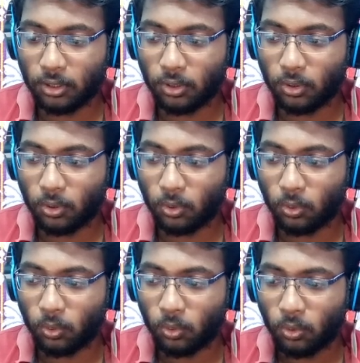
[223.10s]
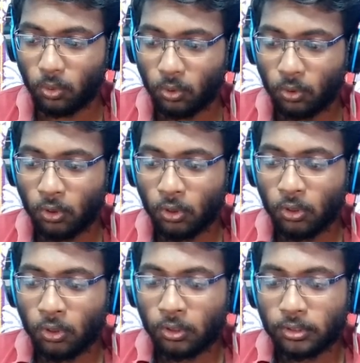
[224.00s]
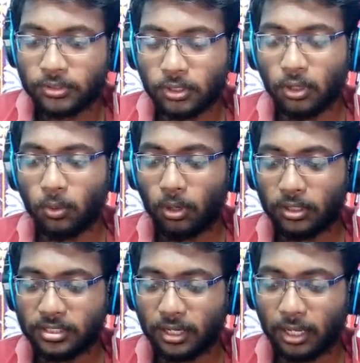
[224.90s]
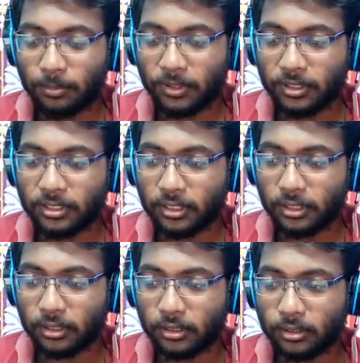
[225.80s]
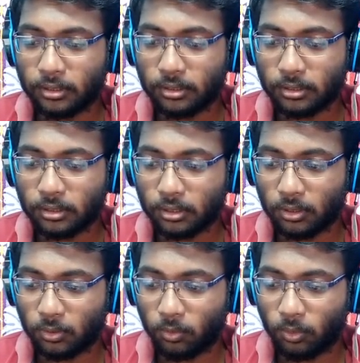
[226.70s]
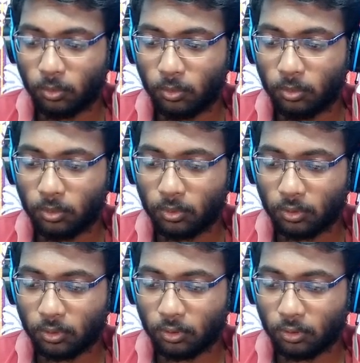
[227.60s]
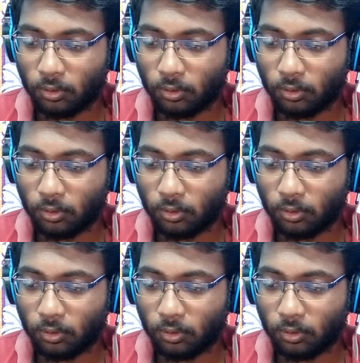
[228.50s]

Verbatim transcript: let's go. So, what happened here? Oh, oh, oh,